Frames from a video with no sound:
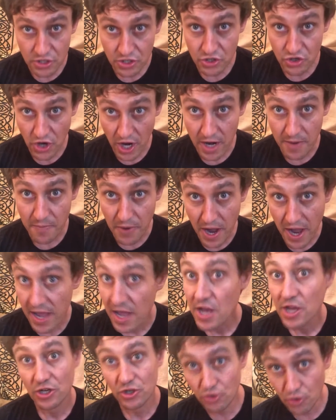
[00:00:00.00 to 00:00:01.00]
Try to buy,
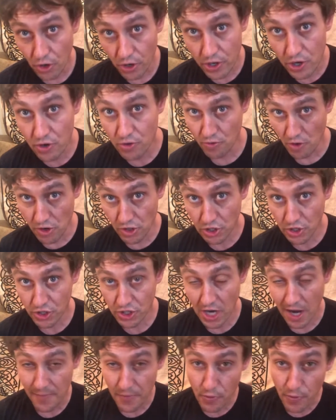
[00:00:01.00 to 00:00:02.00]
do all your grocery
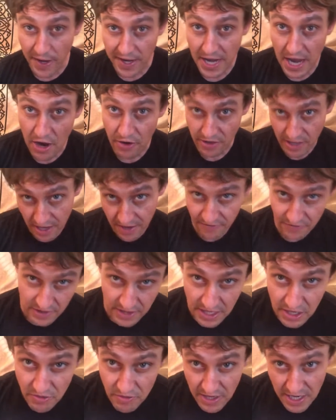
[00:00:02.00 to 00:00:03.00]
shopping right now, get
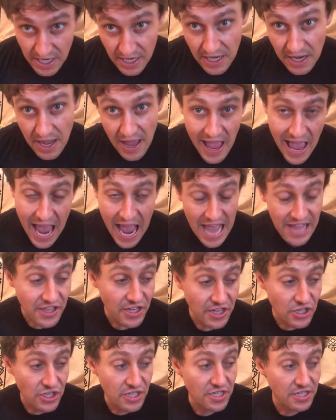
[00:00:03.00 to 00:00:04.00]
everything you need,
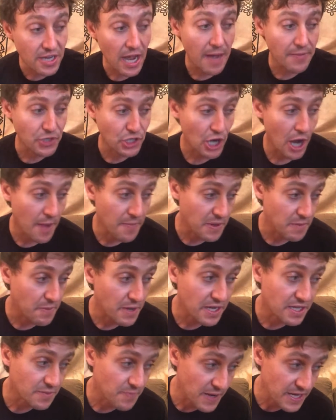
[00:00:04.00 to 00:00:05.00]
and then just stop shopping,
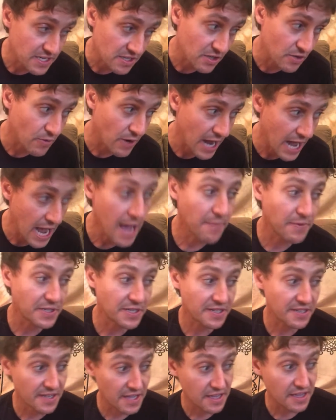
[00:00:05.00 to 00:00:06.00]
because basically what happens
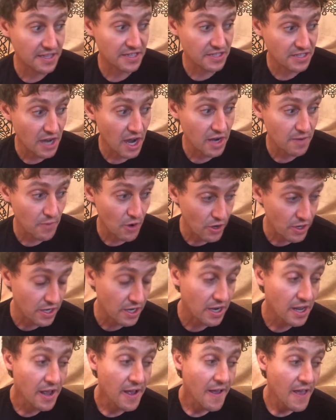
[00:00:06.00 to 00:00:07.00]
is that the stock
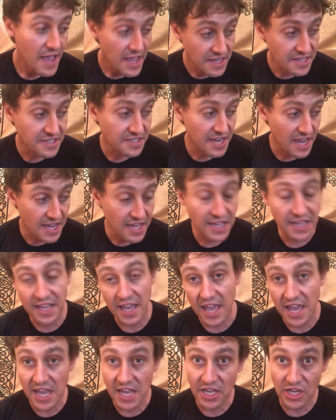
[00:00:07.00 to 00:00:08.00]
market is taking
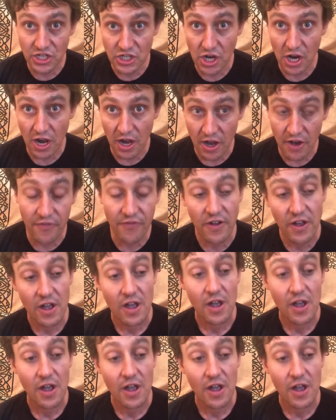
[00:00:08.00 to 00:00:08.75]
gauge of,